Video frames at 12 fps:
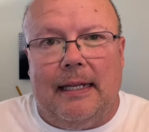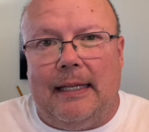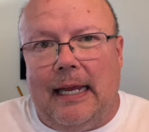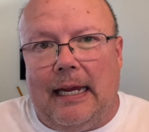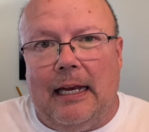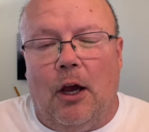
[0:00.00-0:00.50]
that
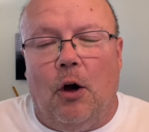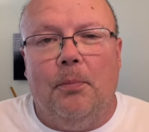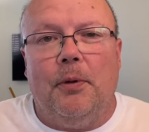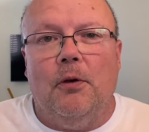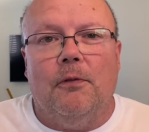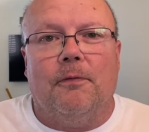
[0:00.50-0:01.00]
they can
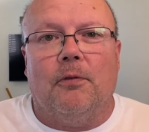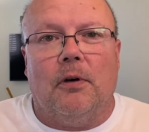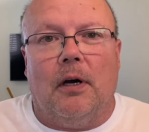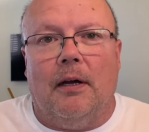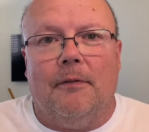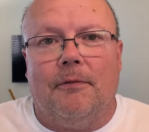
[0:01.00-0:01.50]
help you
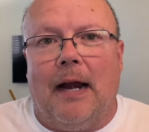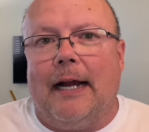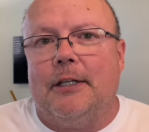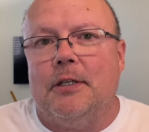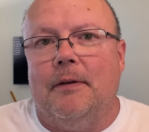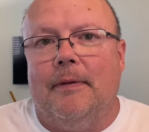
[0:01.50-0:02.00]
for a
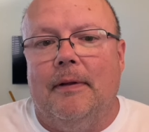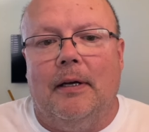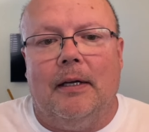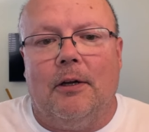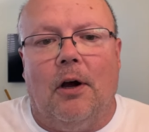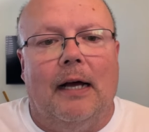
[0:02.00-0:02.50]
fraction of
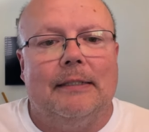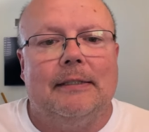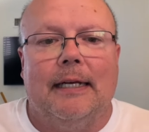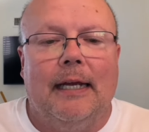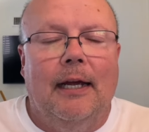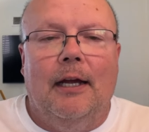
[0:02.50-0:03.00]
the cost,
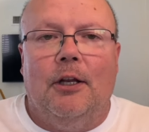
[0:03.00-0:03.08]
like